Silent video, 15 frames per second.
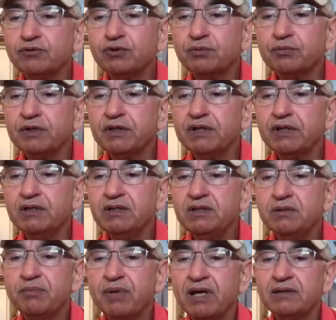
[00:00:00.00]
to be
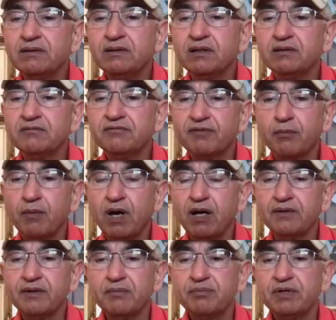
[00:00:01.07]
independent from
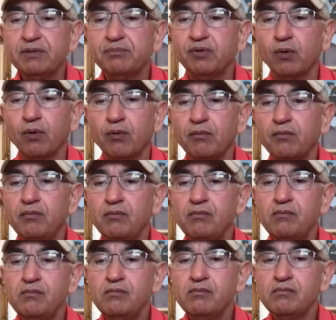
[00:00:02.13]
other people?
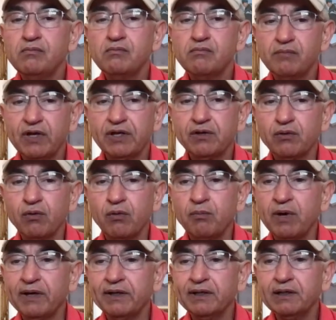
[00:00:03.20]
Make your own
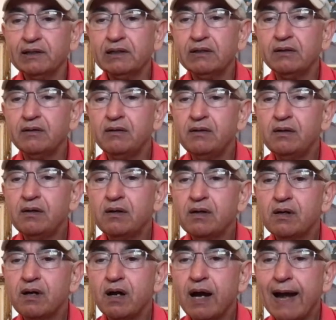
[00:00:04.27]
money.
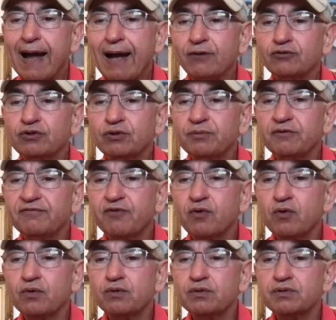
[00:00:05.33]
How to be
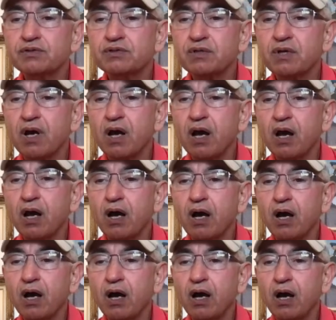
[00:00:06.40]
focused
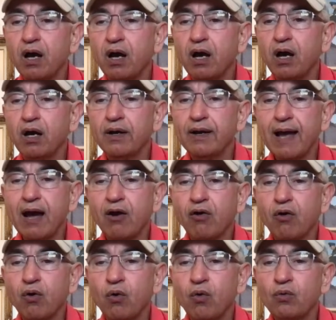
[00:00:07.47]
on
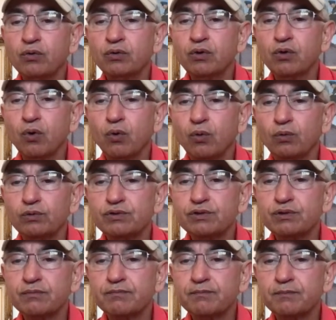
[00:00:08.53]
our own goals?